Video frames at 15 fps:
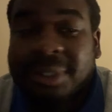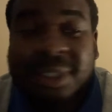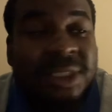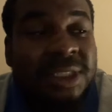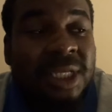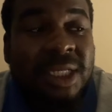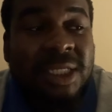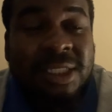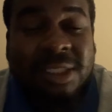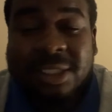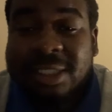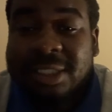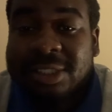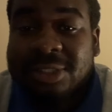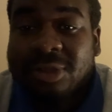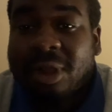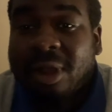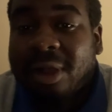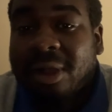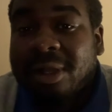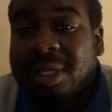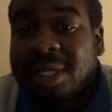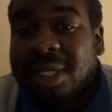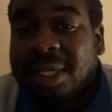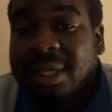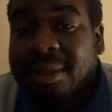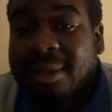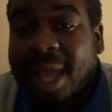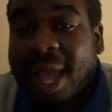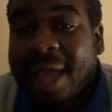I said, listen, he's got to
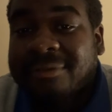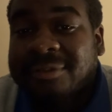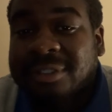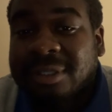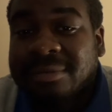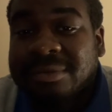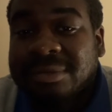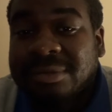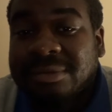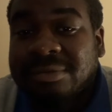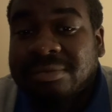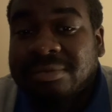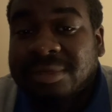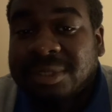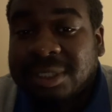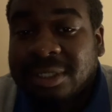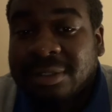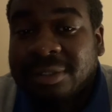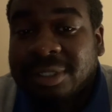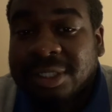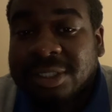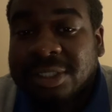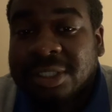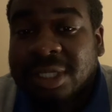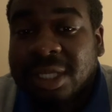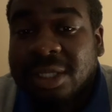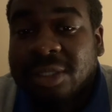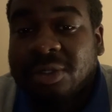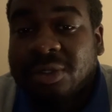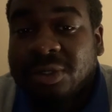have some serious,
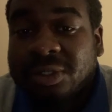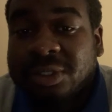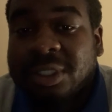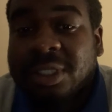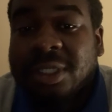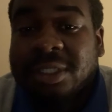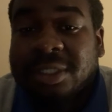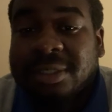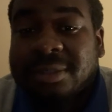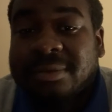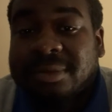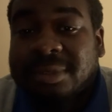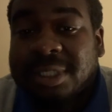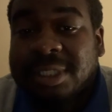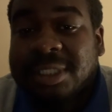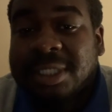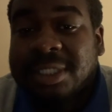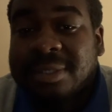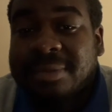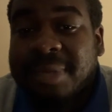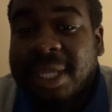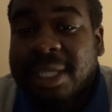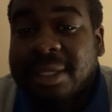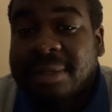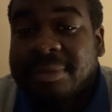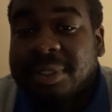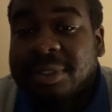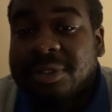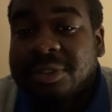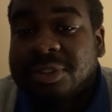good decision-making
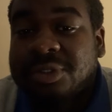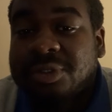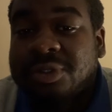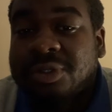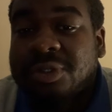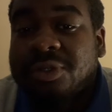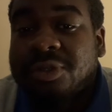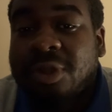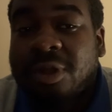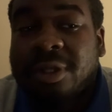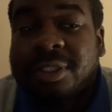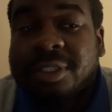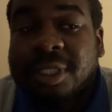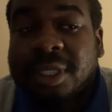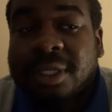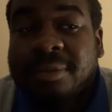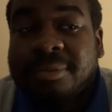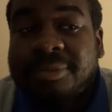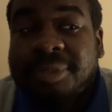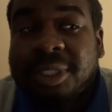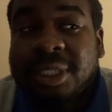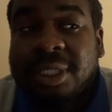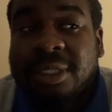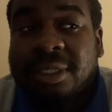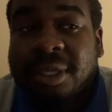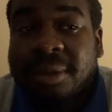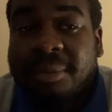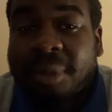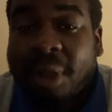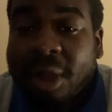because you cannot be
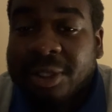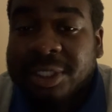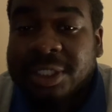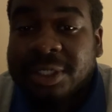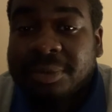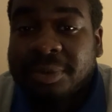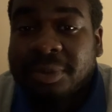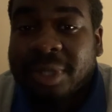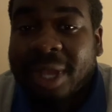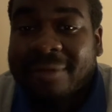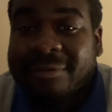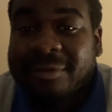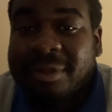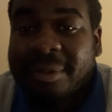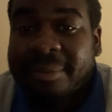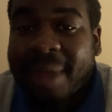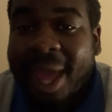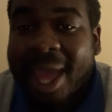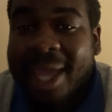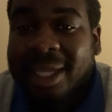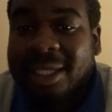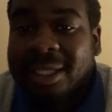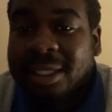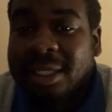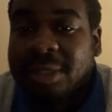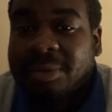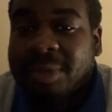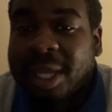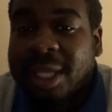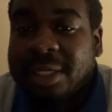passing the ball out from the back
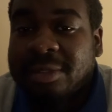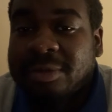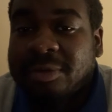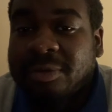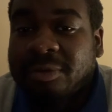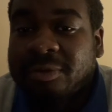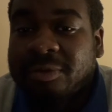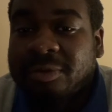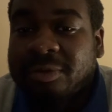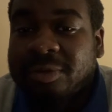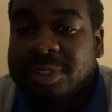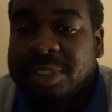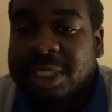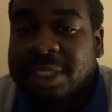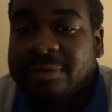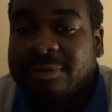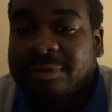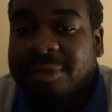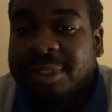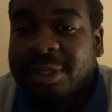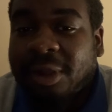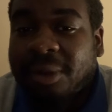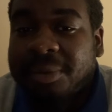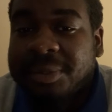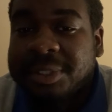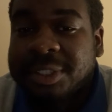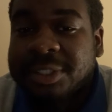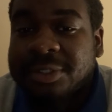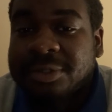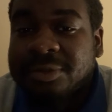when you see three
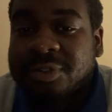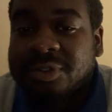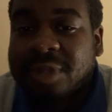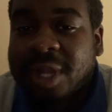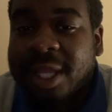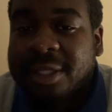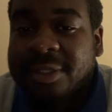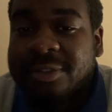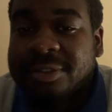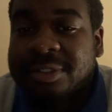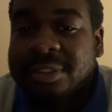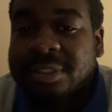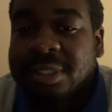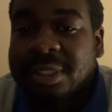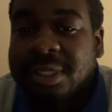oppositional strikers